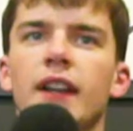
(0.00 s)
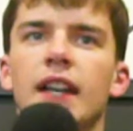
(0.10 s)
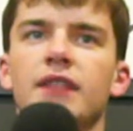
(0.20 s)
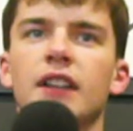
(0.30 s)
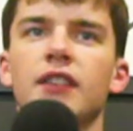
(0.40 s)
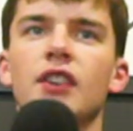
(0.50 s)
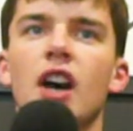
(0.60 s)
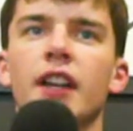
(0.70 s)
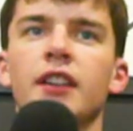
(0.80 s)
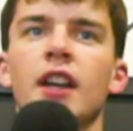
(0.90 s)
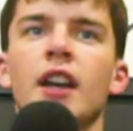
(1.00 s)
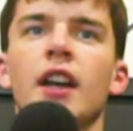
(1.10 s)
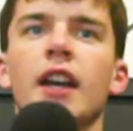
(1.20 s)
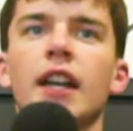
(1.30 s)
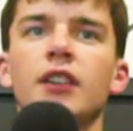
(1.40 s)
left-hand side.
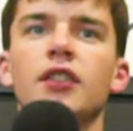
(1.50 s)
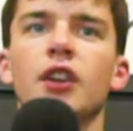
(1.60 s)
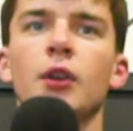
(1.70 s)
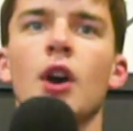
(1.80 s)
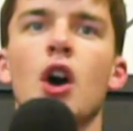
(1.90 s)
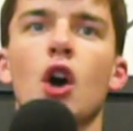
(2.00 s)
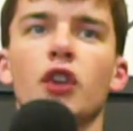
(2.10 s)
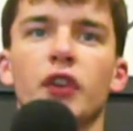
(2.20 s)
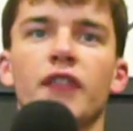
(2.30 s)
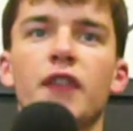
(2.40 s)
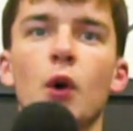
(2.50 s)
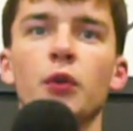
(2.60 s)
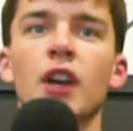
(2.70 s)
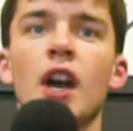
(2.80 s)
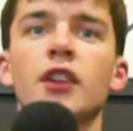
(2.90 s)
Into Hoxha, it
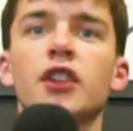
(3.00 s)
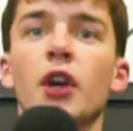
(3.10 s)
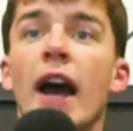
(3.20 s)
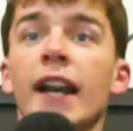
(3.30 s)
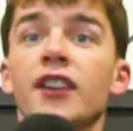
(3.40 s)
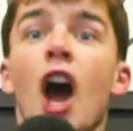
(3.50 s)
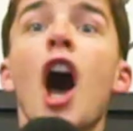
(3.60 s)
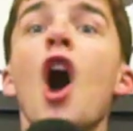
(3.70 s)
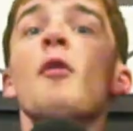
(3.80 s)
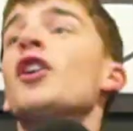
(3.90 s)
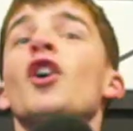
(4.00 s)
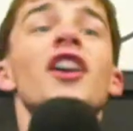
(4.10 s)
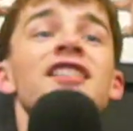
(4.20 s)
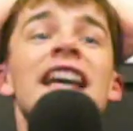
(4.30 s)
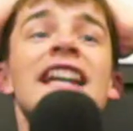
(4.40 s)
falls to Anis. Oh my god,
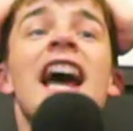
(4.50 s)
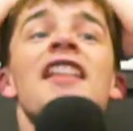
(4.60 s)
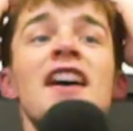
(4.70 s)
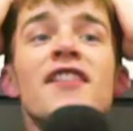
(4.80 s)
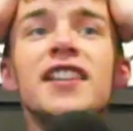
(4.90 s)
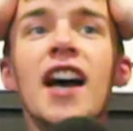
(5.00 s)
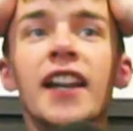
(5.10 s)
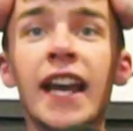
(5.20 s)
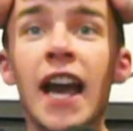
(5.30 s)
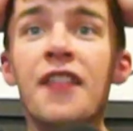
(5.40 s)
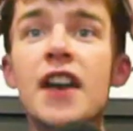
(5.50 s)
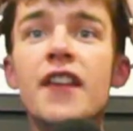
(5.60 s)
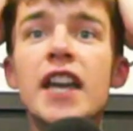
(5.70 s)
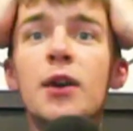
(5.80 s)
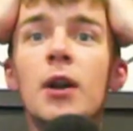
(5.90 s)
it's in! They've done it!
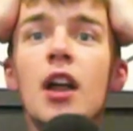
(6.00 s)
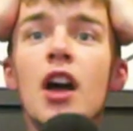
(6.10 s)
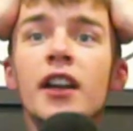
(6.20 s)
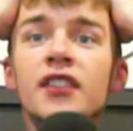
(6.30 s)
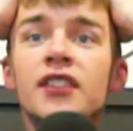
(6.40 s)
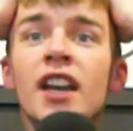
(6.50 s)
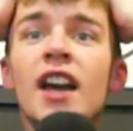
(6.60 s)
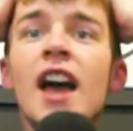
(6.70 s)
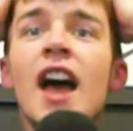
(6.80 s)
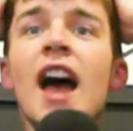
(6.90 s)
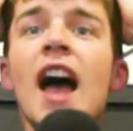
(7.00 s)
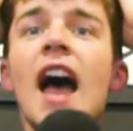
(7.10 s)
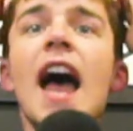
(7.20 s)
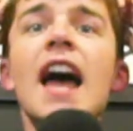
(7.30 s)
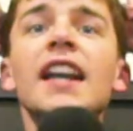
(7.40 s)
They've equalised!
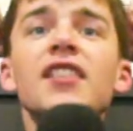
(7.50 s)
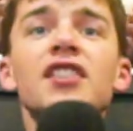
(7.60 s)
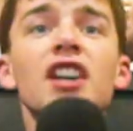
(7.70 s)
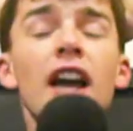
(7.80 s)
And it's